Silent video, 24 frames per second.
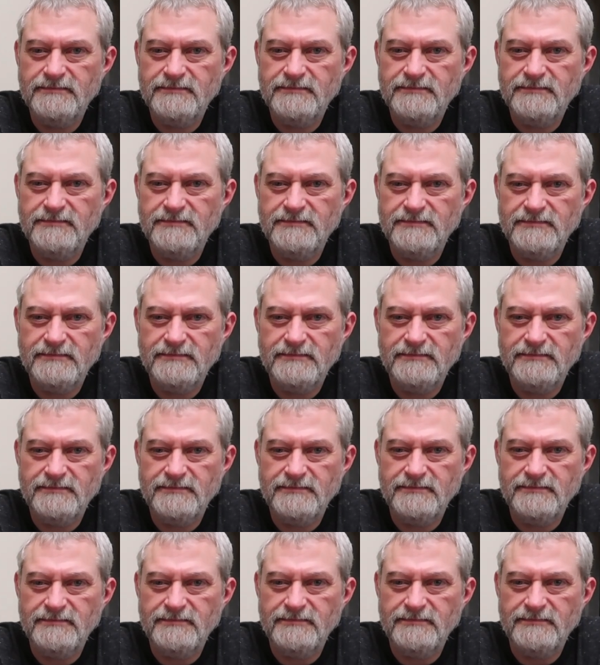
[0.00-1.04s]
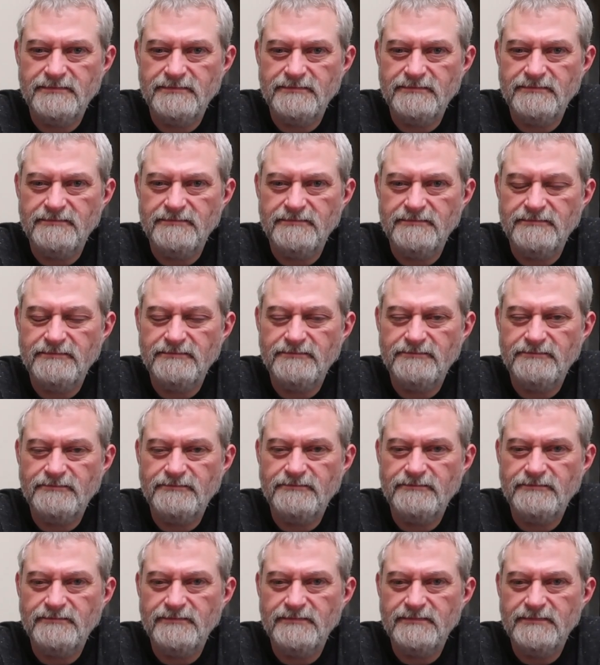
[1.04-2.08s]

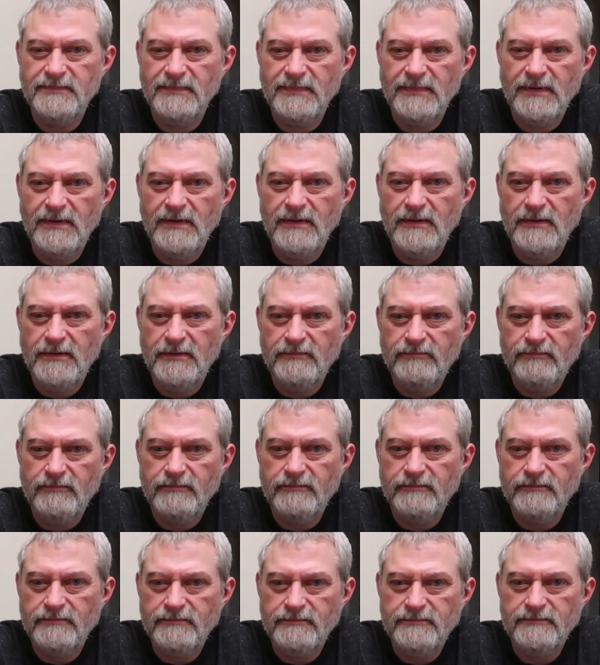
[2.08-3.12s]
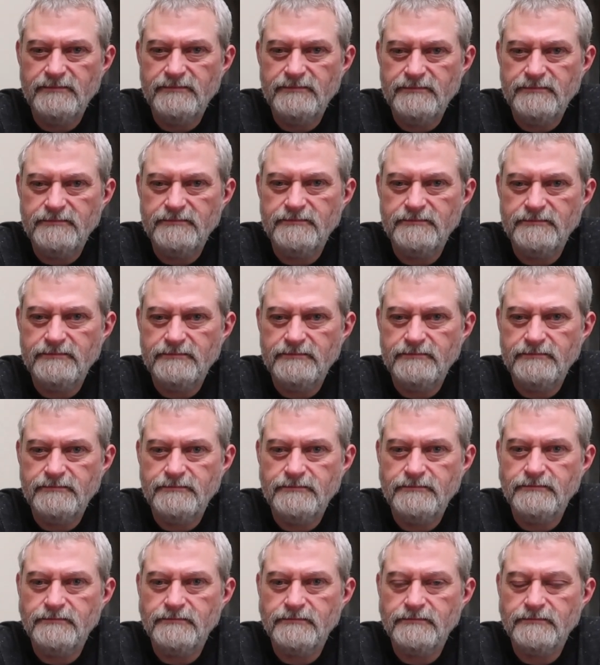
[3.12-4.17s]

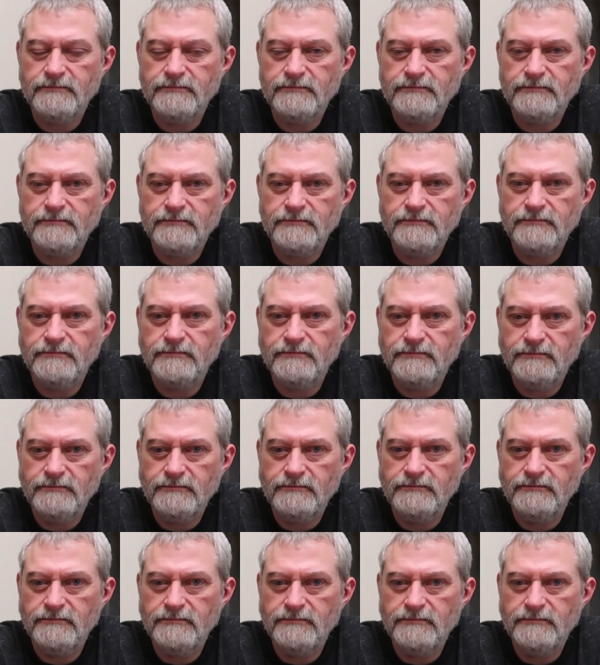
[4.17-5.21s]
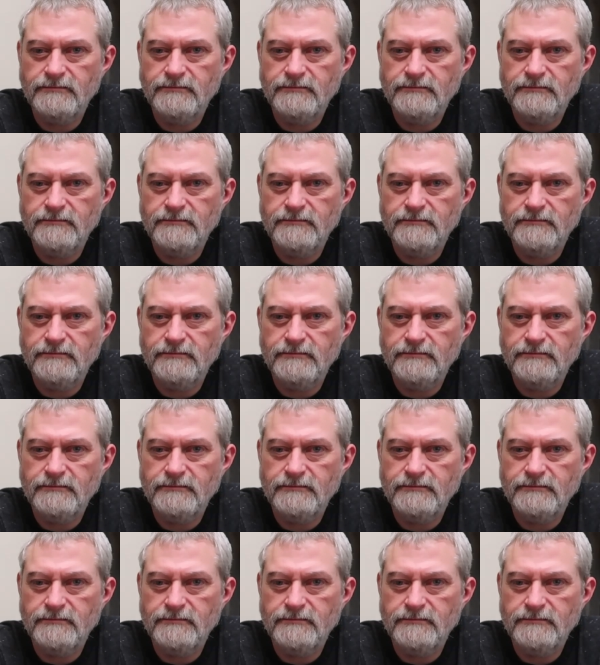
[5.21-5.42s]
No words are spoken by the person on screen.